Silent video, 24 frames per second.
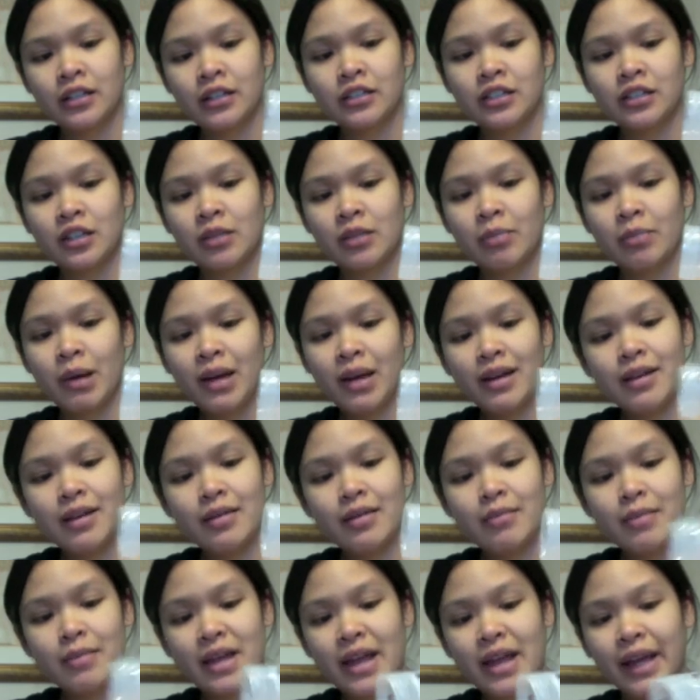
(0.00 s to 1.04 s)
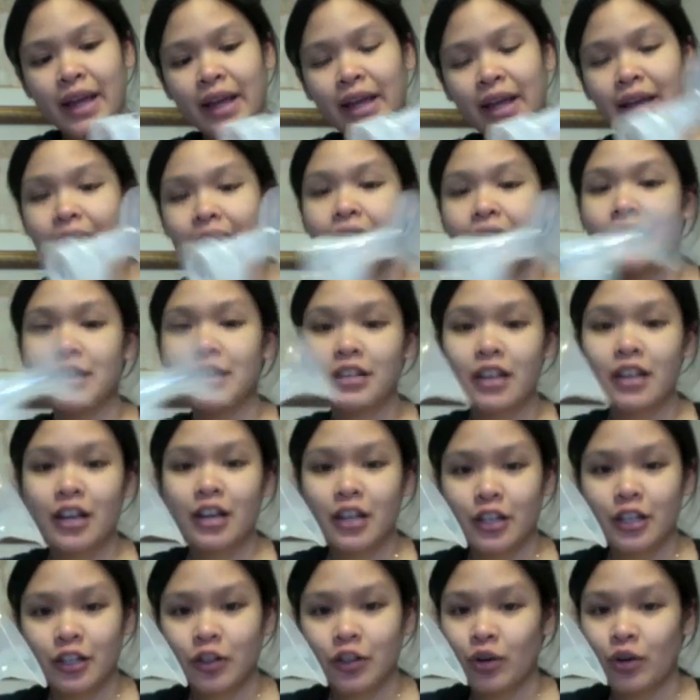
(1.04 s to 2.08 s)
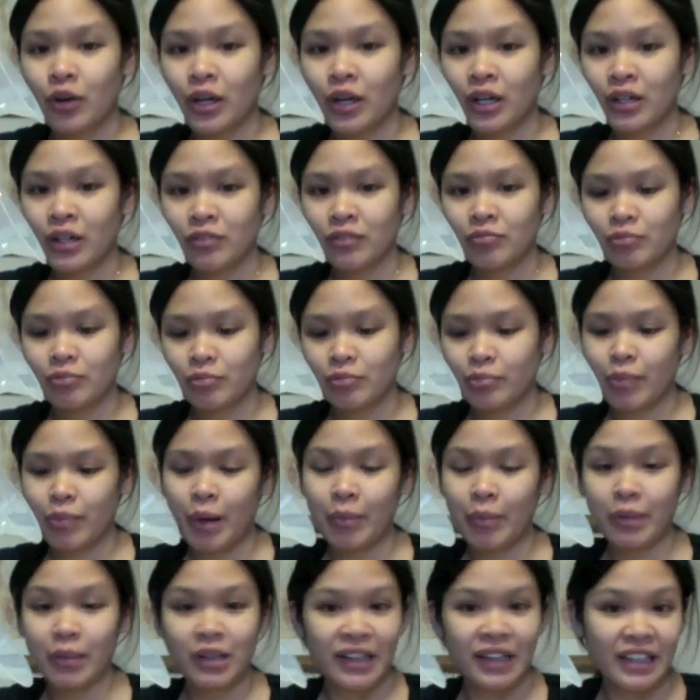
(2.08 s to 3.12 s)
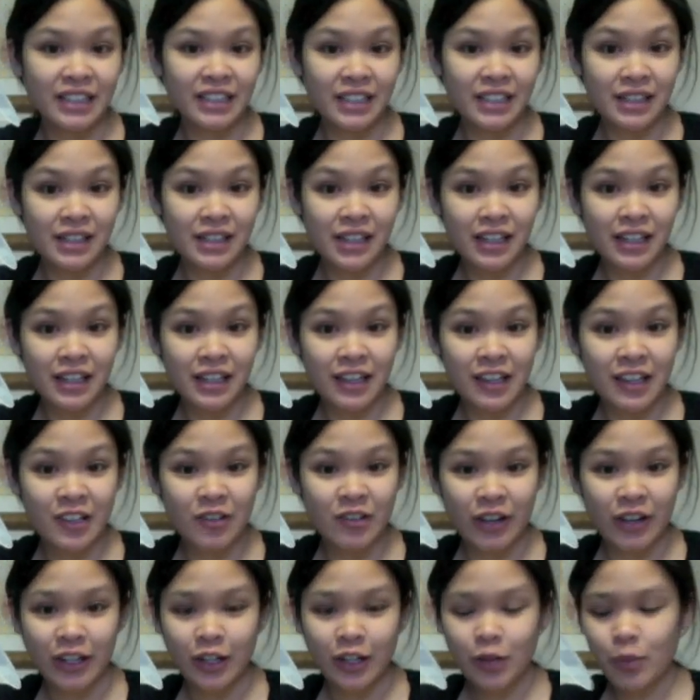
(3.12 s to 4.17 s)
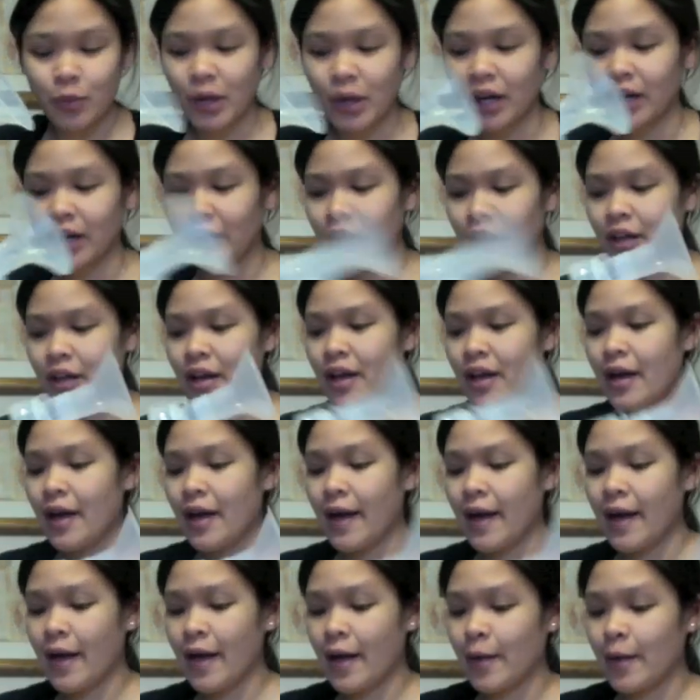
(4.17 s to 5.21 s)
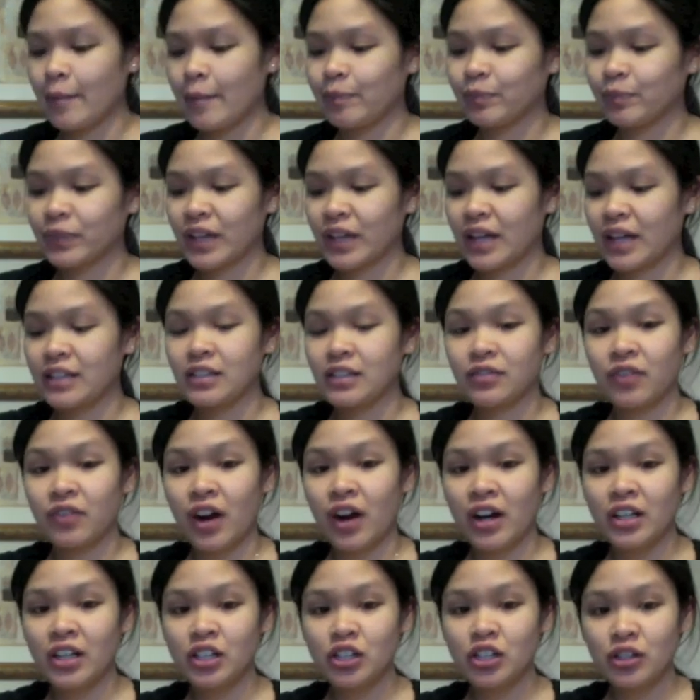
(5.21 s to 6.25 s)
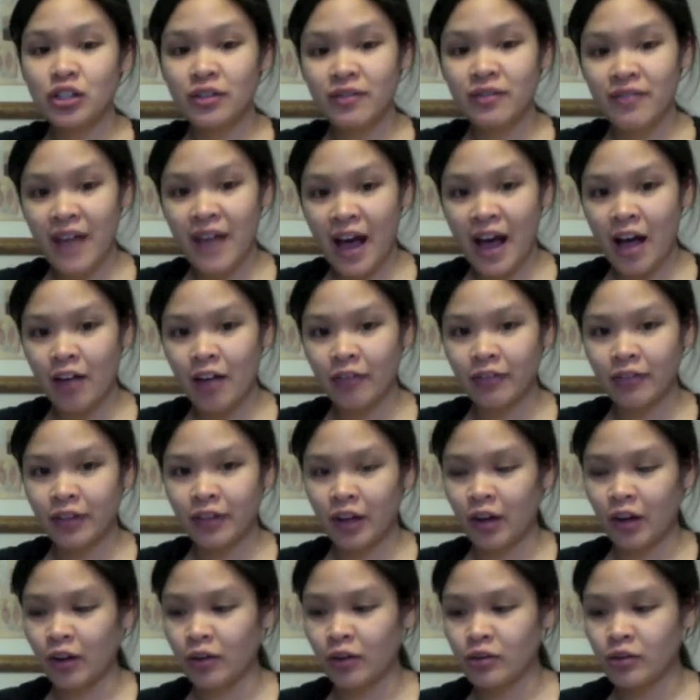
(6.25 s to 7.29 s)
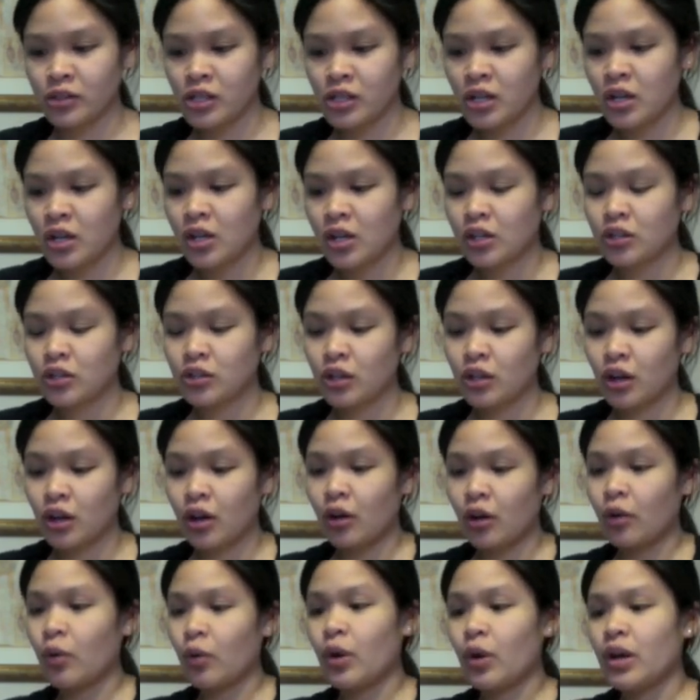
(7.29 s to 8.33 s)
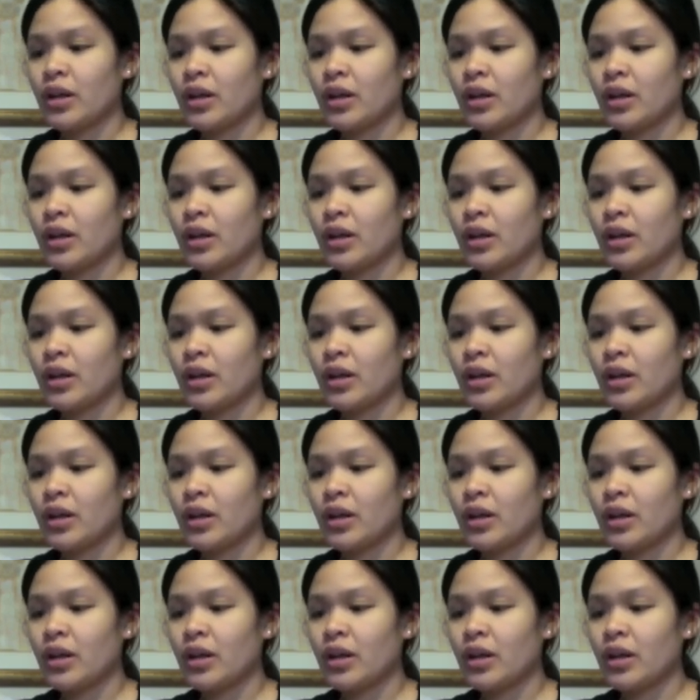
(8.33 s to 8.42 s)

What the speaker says: the bottom, and your pump collecting thing is ready to work. As far as your valve goes, so